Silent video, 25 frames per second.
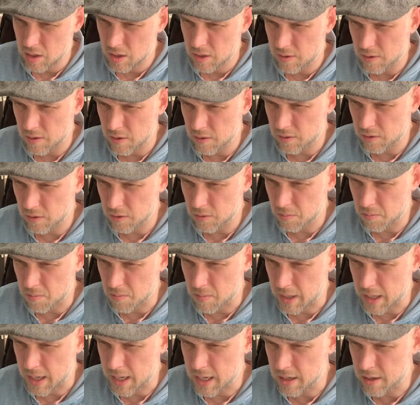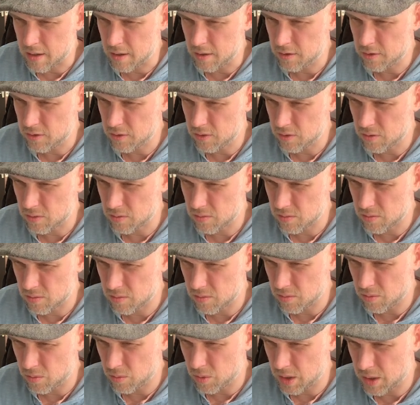This is minus,
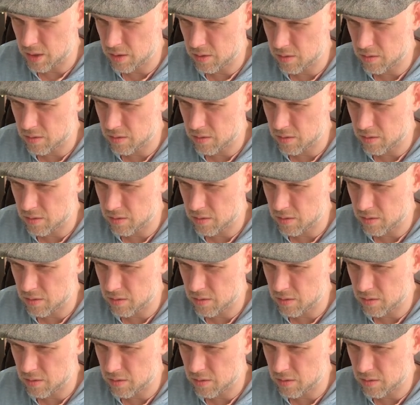what,